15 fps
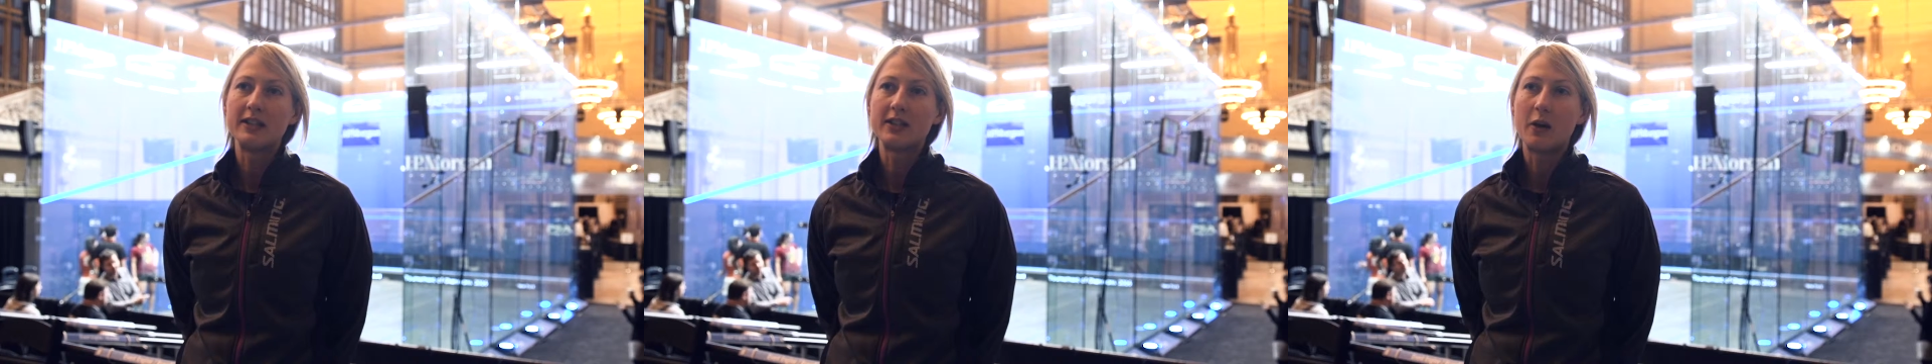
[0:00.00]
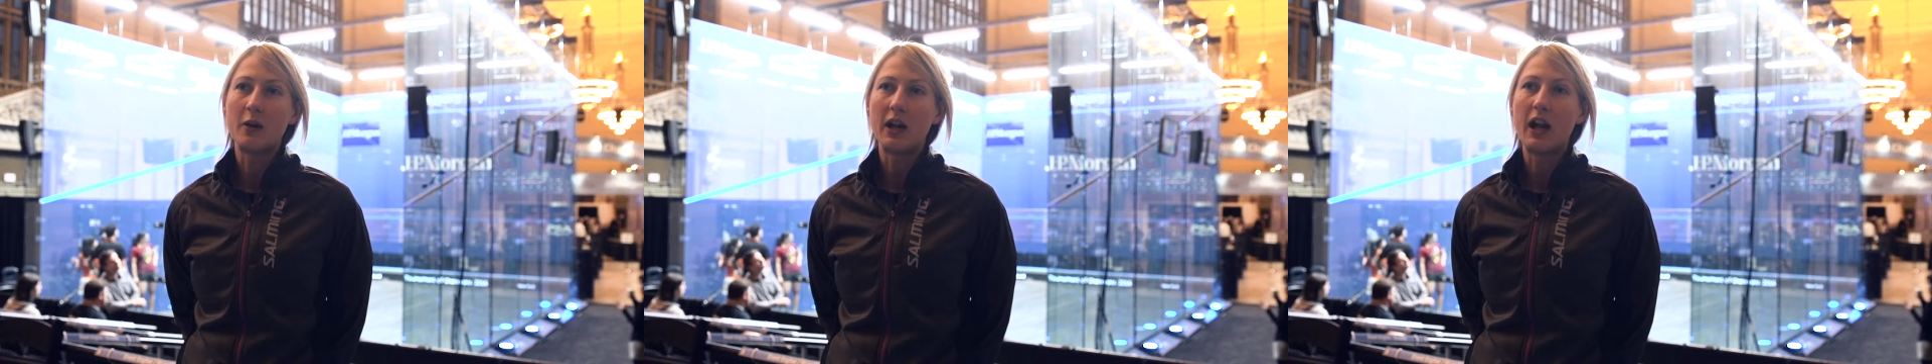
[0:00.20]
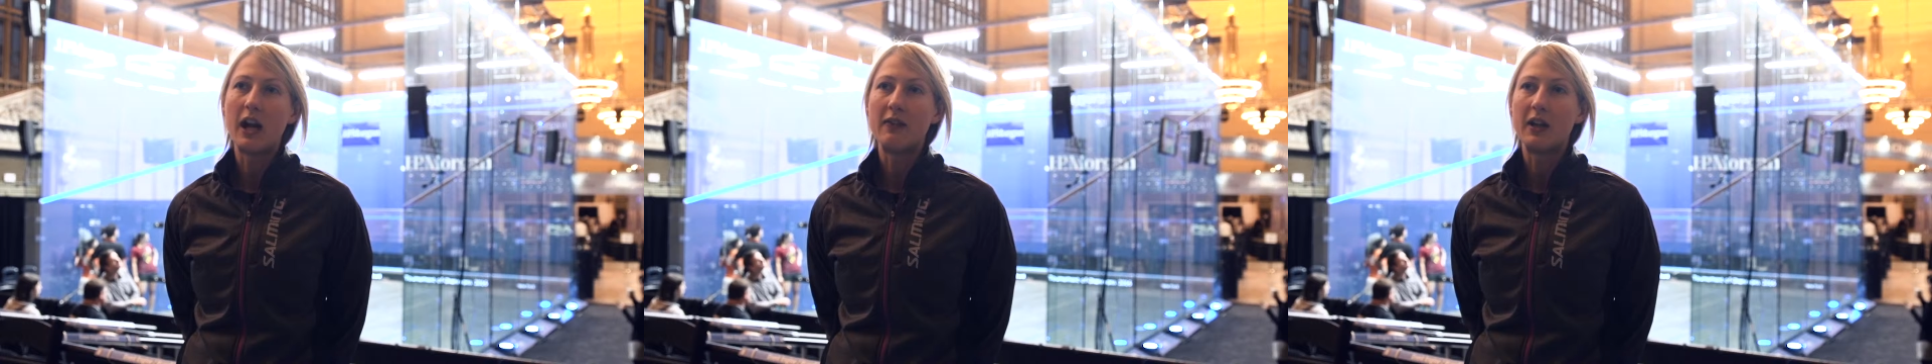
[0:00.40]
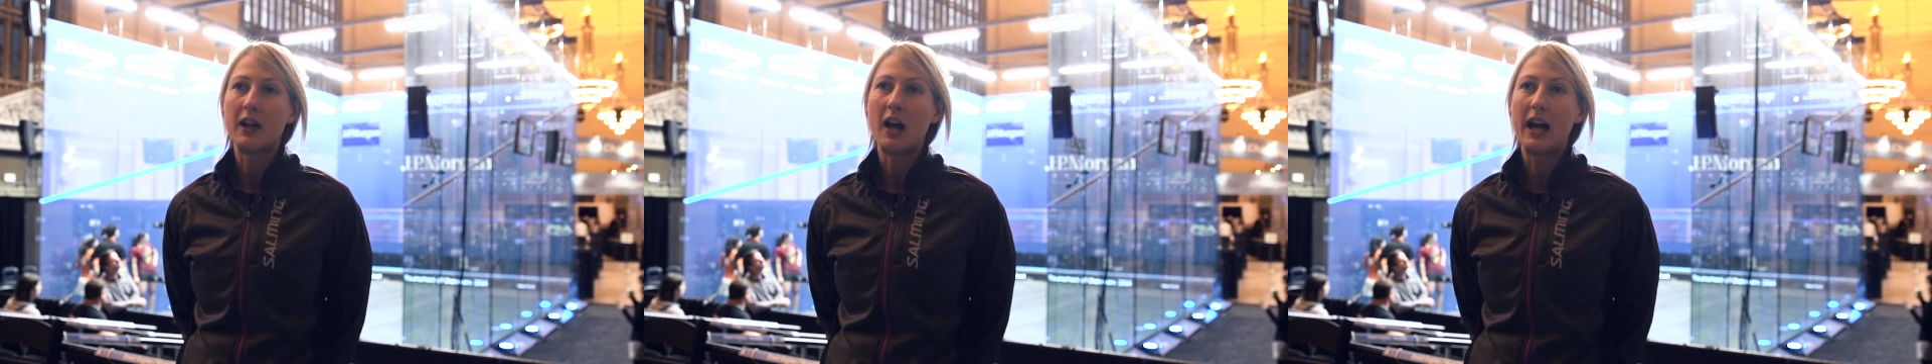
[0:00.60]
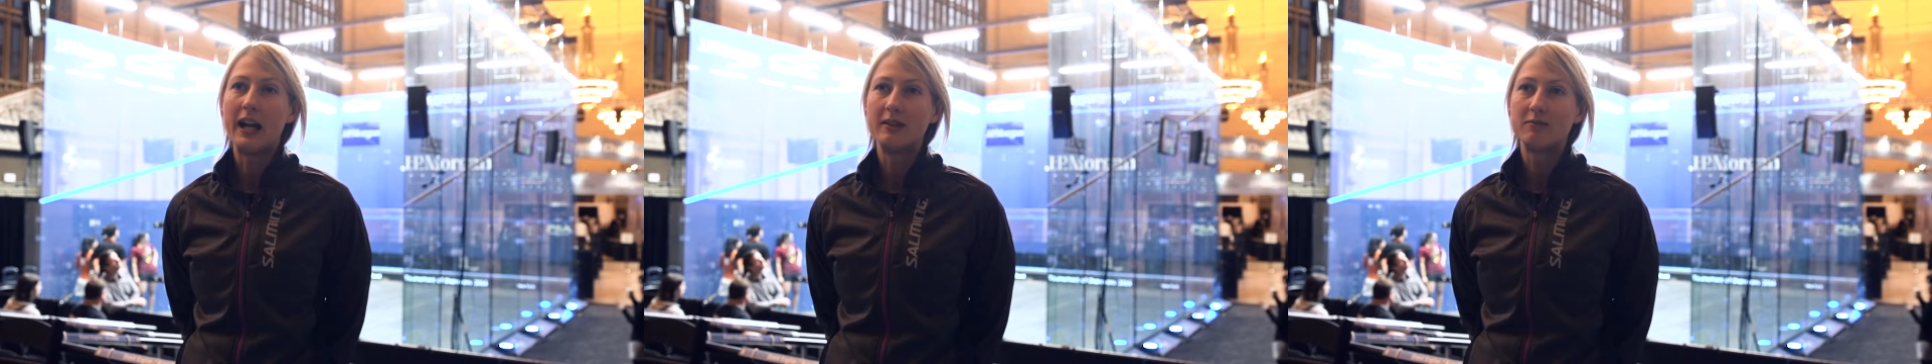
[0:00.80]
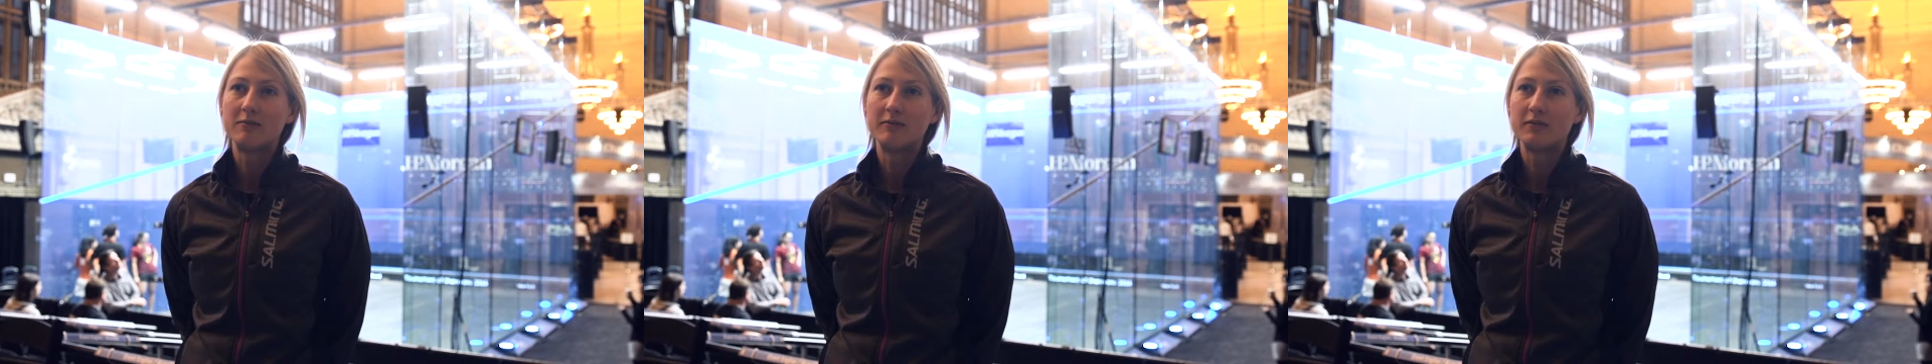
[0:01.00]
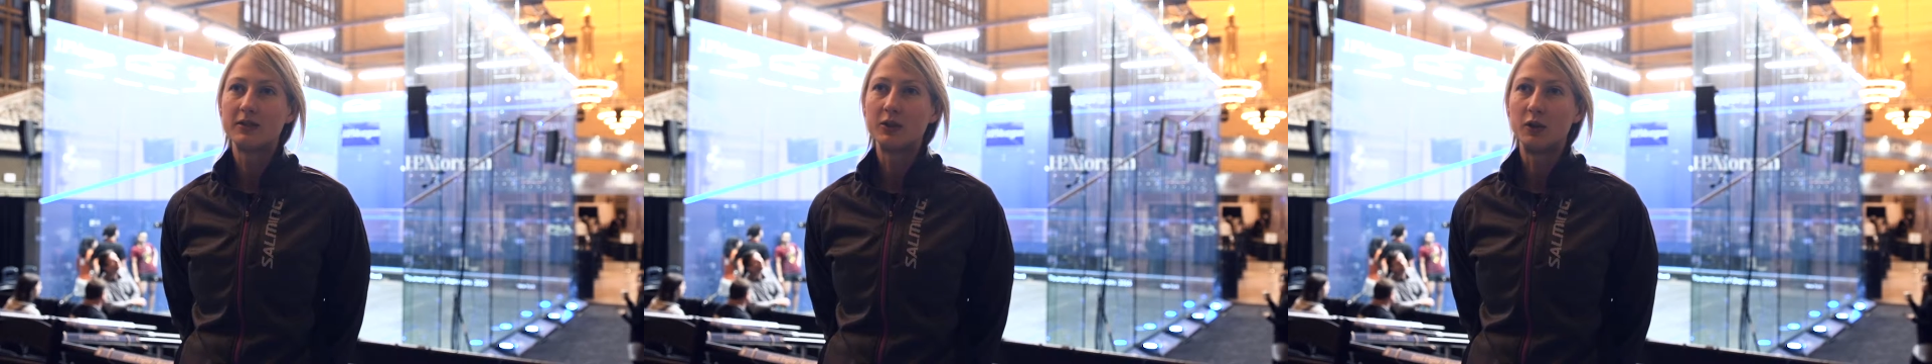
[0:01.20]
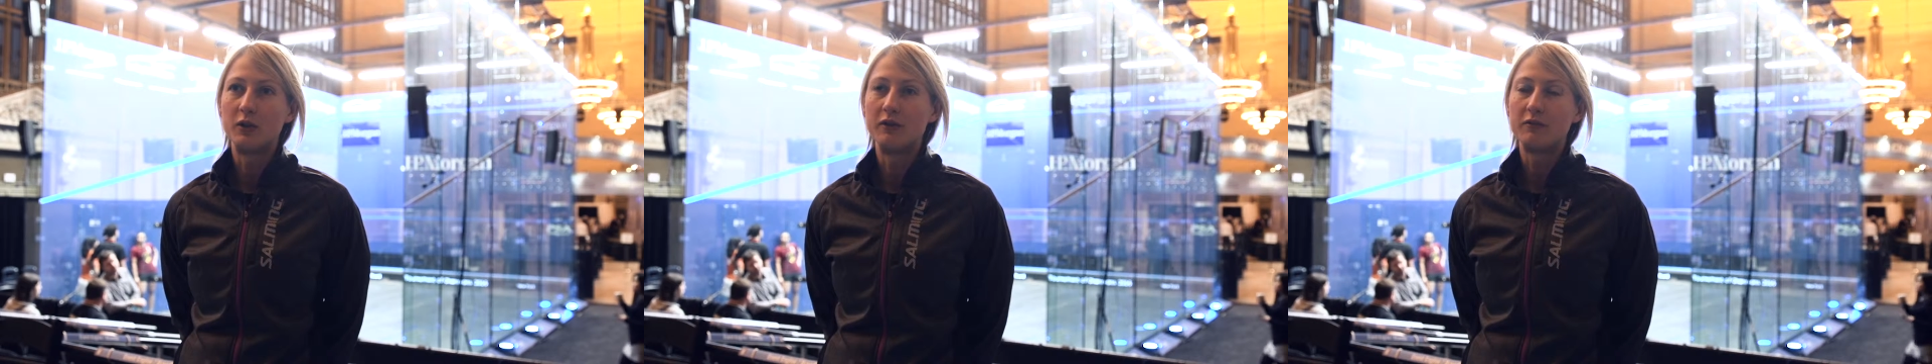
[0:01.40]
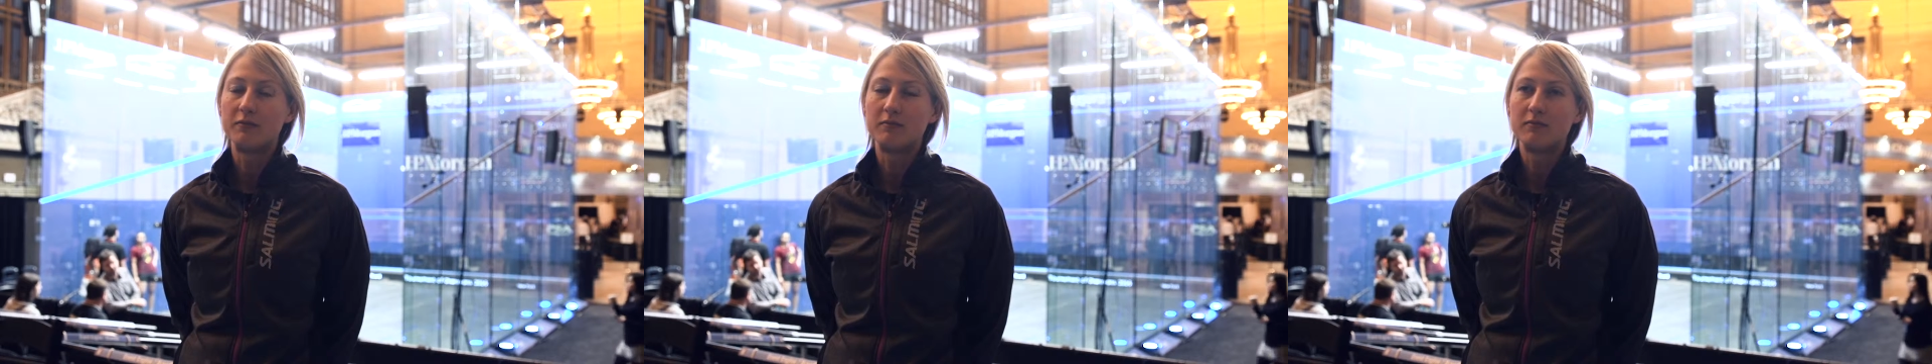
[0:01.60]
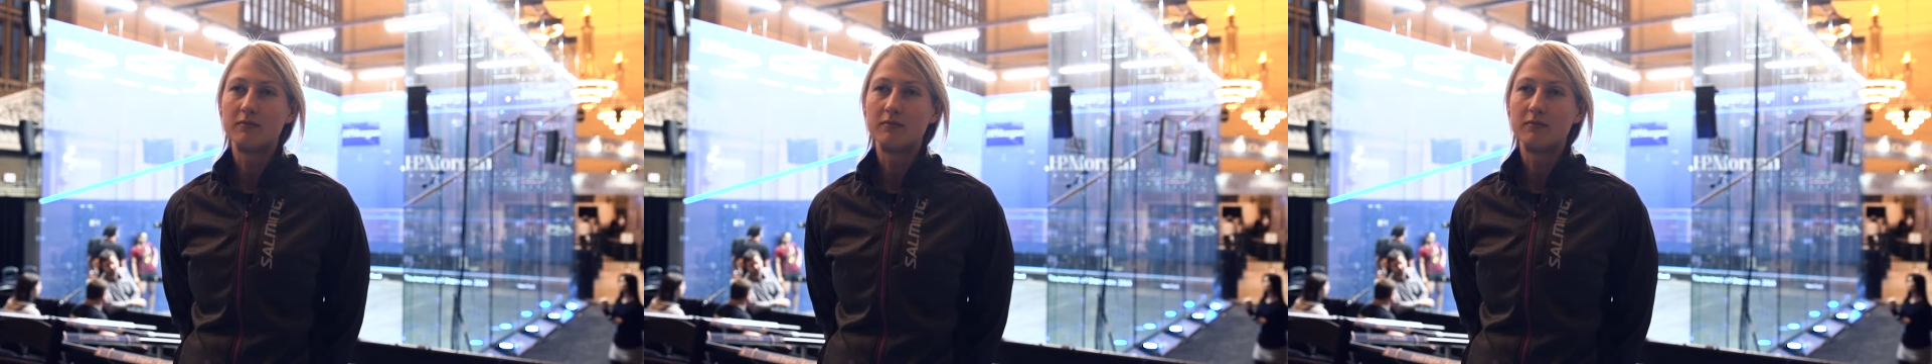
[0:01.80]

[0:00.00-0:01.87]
So I like the light sort of.